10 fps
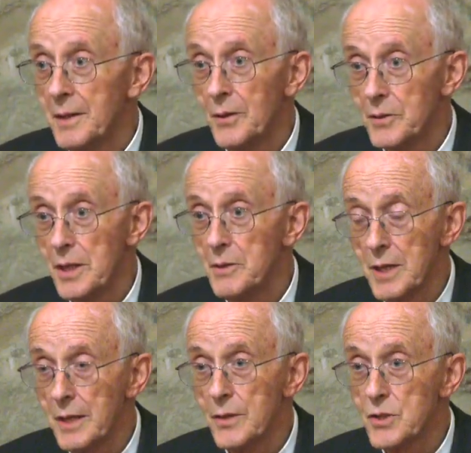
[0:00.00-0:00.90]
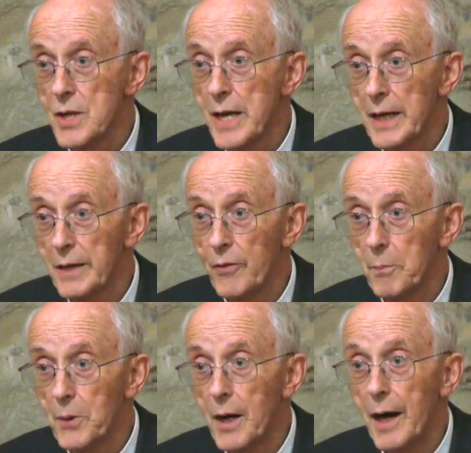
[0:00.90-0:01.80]
not only in the saying of the
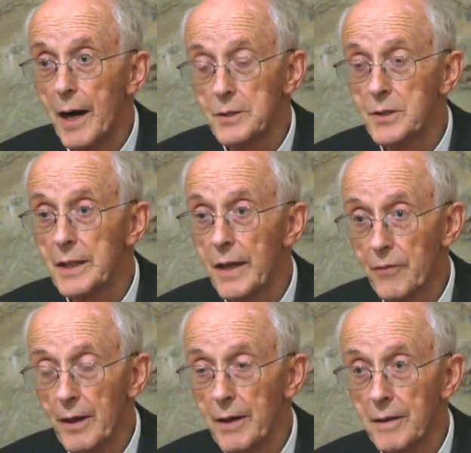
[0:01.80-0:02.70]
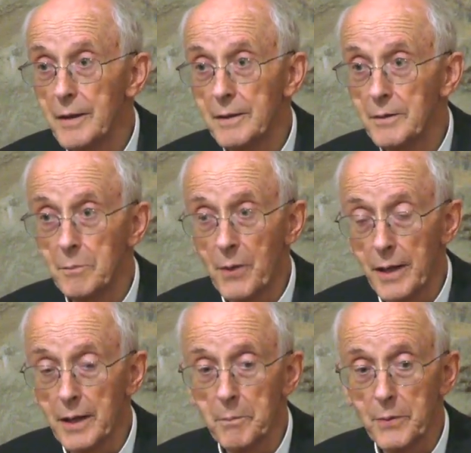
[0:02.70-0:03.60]
prayer together and
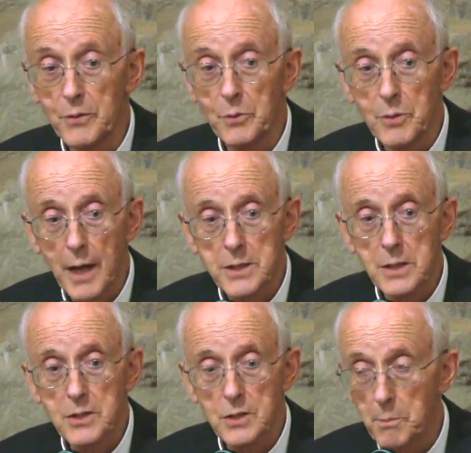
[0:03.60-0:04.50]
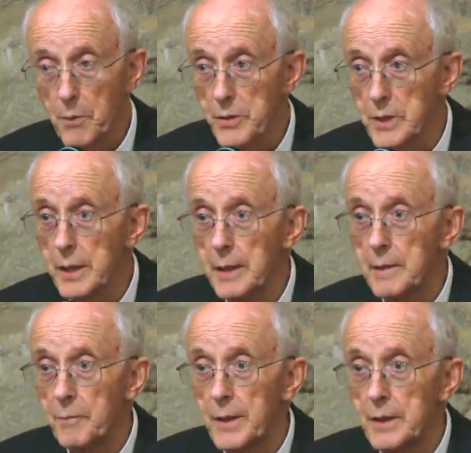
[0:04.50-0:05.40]
praying it, but united as a body
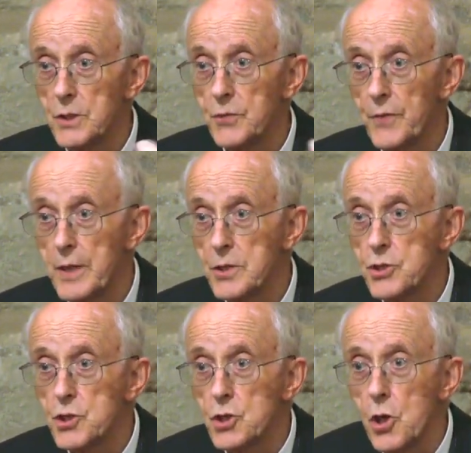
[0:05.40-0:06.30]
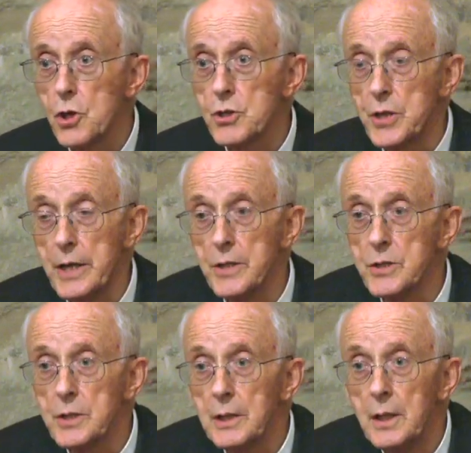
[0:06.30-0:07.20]
in this very strong
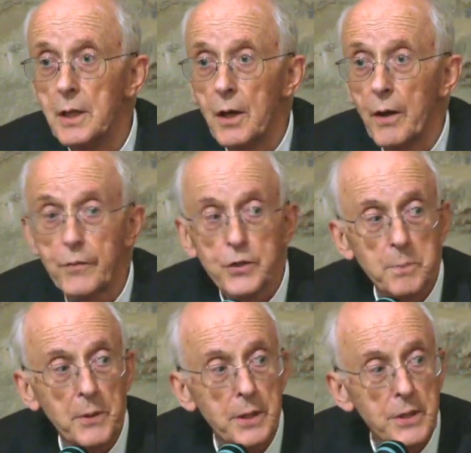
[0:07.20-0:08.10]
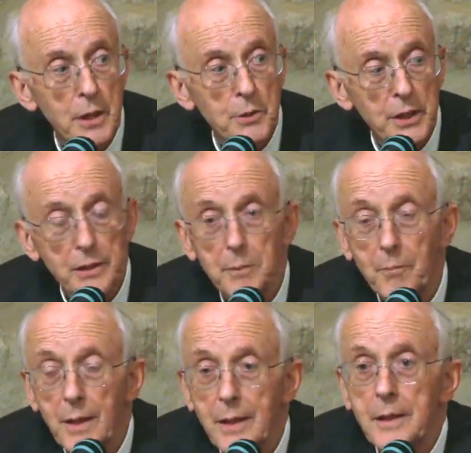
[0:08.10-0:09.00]
sense of the Spirit holding
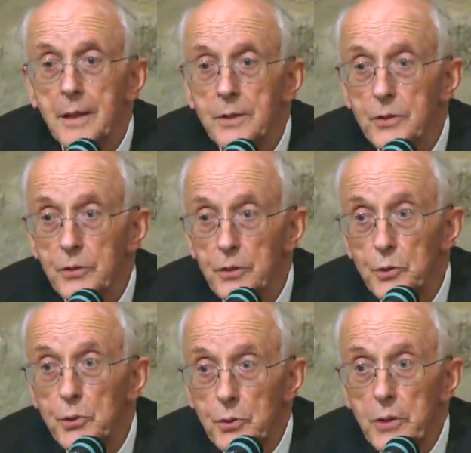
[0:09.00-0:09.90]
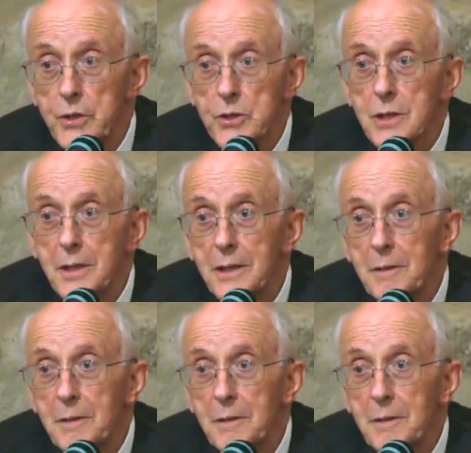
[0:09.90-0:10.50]
them to the Eucharist.